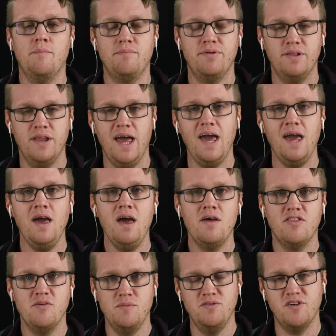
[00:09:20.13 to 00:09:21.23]
play
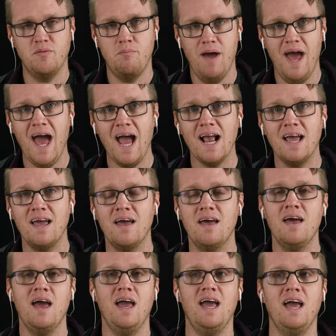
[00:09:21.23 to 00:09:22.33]
the music back,
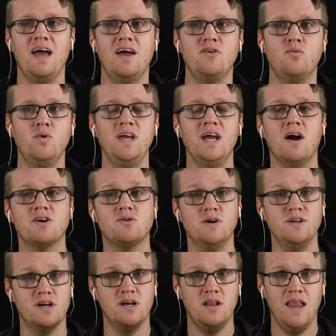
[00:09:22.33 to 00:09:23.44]
and we are going
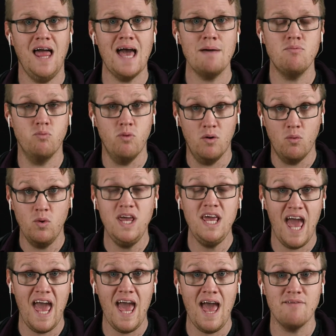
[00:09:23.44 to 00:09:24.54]
to clap what we
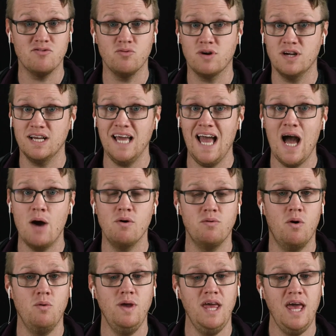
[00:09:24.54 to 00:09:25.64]
have. So we're going to count with
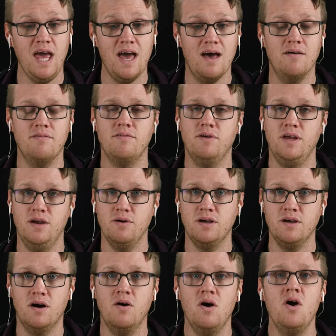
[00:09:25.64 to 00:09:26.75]
what we have. Here we
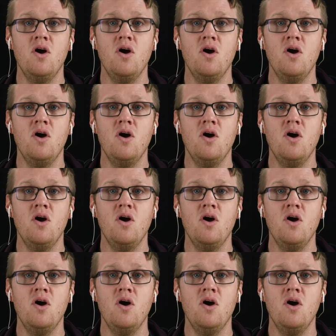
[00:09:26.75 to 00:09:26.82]
go.